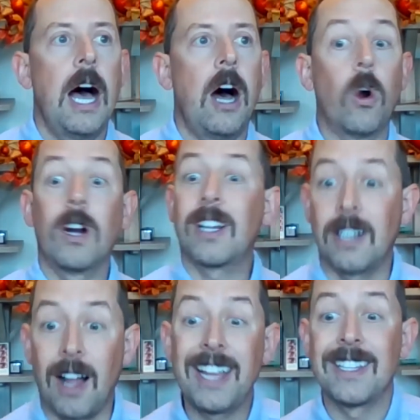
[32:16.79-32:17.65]
or
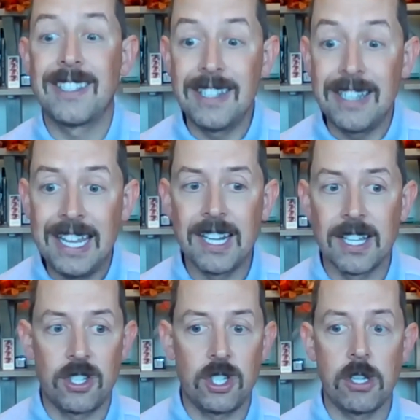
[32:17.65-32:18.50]
clients need
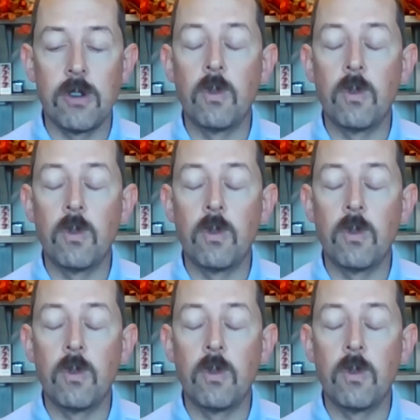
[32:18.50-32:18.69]
us to,